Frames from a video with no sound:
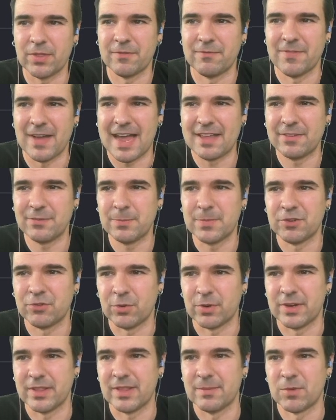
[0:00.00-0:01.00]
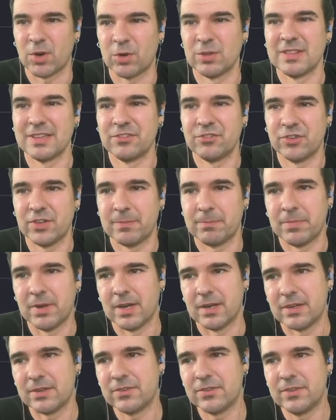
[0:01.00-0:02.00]
the vast majority of them are legit
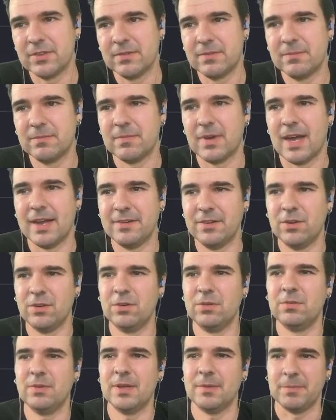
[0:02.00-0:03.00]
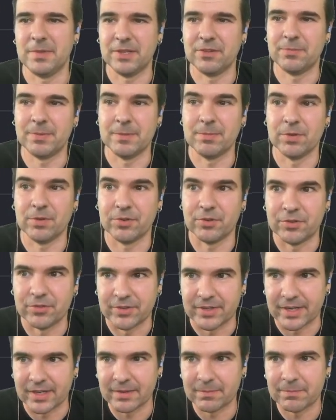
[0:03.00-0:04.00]
bugs. I know it means people are
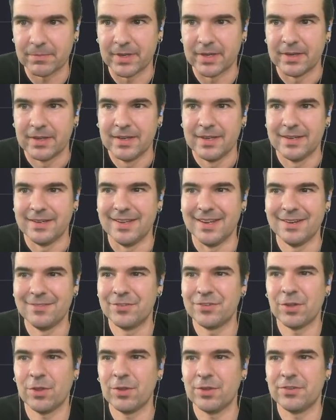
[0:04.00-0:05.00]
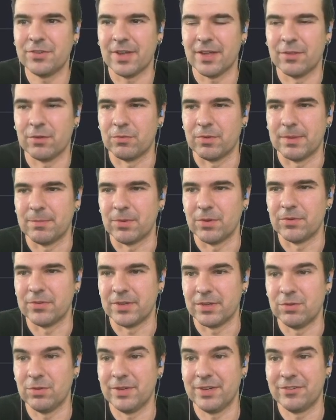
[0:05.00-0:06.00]
using it, but none of Solid's other repos,
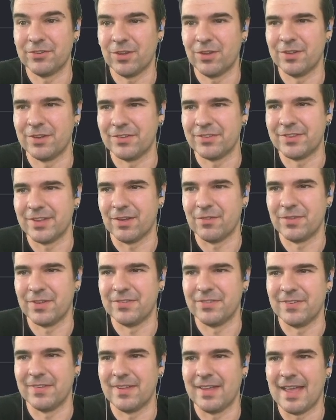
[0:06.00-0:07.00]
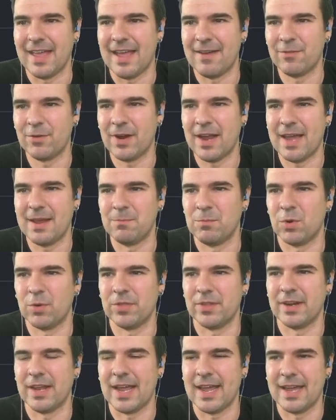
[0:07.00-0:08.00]
including Solid itself, has ever had more
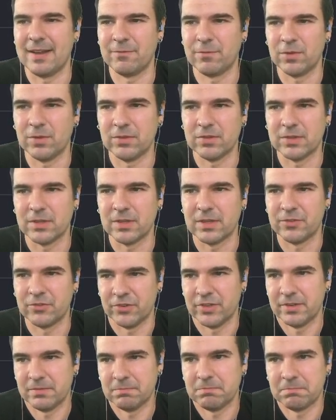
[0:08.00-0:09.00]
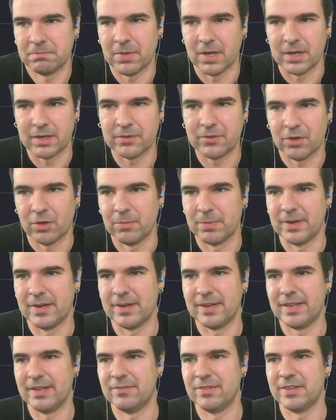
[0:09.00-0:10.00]
than a handful of legit bugs open at
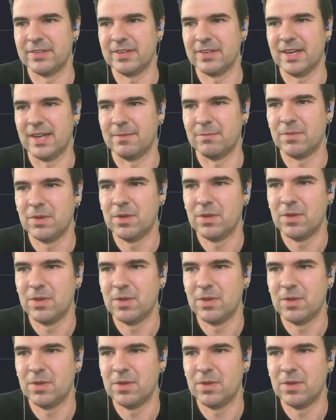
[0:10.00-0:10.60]
a given time.